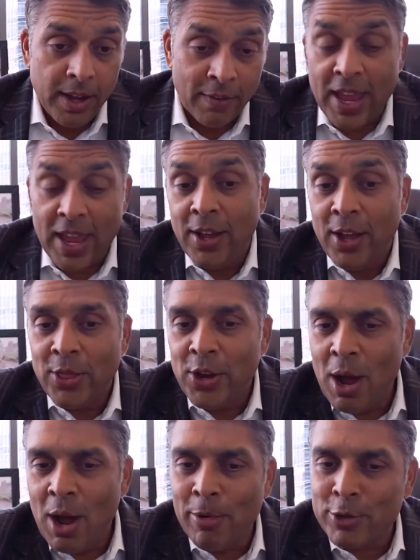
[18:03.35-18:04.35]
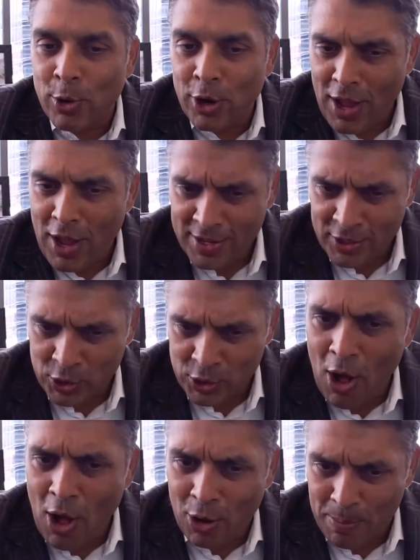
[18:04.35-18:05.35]
Again, the numbers were a lot
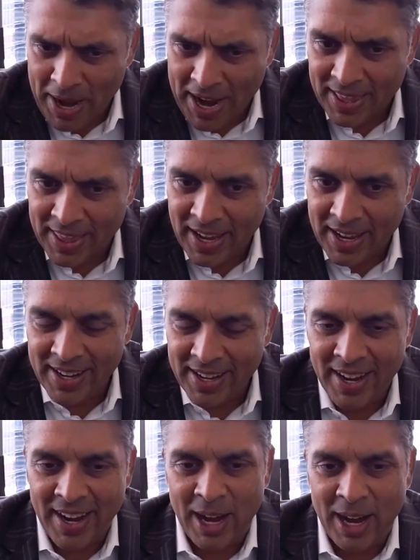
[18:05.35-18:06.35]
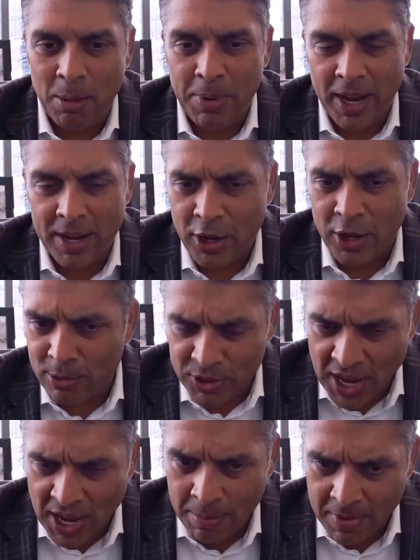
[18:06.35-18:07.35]
smaller back then, but
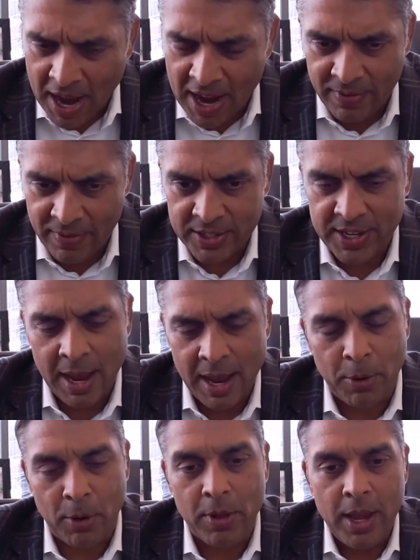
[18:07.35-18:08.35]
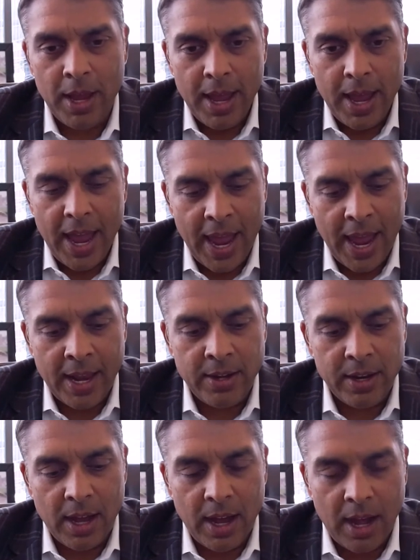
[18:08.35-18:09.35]
same kind of example. And
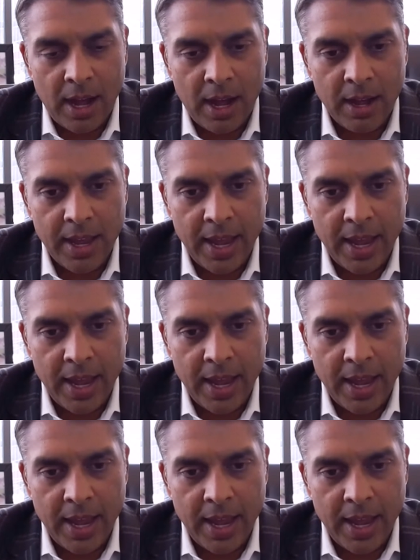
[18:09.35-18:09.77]
that's